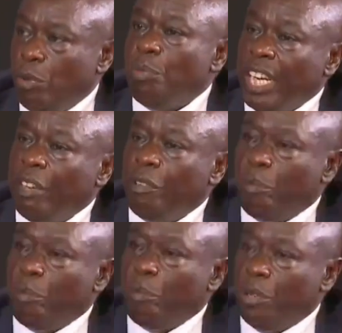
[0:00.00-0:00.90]
and we
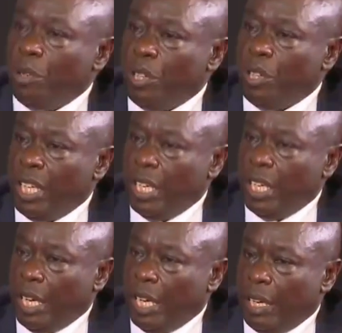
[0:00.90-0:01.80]
bring everybody
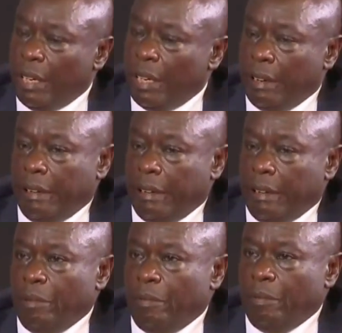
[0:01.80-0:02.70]
and
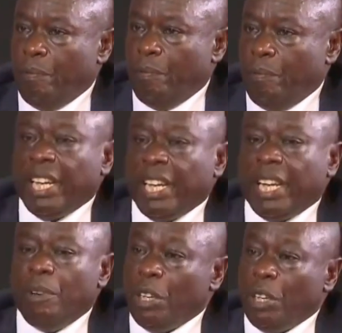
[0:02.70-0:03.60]
we make
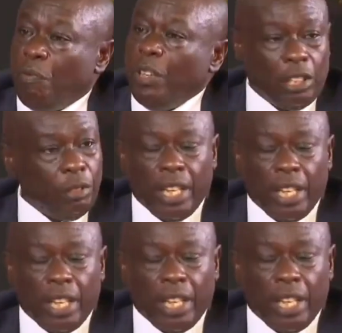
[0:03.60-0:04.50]
everybody feel part
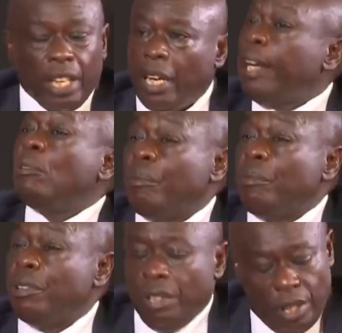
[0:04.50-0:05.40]
of Kenya, and I was
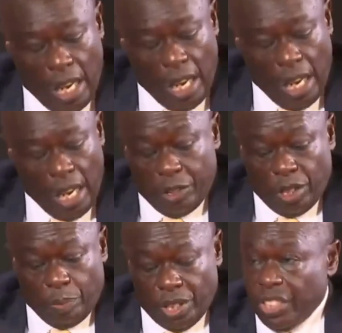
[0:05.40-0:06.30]
agreeable.
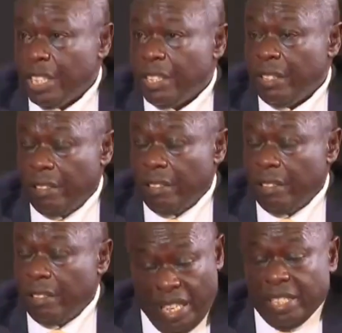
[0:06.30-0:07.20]
And I told the
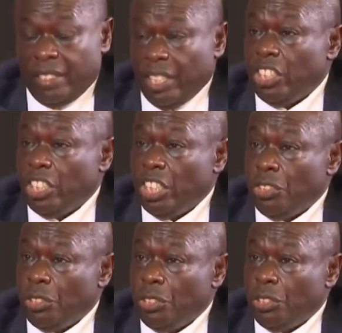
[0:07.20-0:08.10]
president, if that
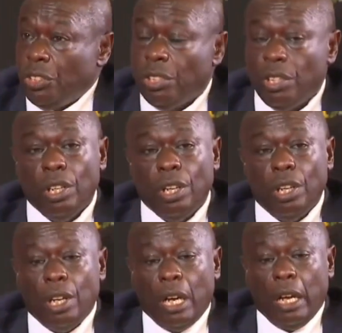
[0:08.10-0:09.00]
is the intention,
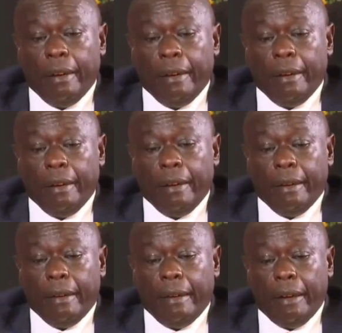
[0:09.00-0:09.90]

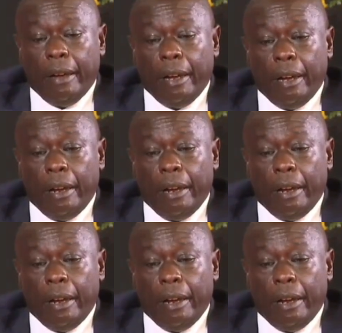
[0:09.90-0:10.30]
and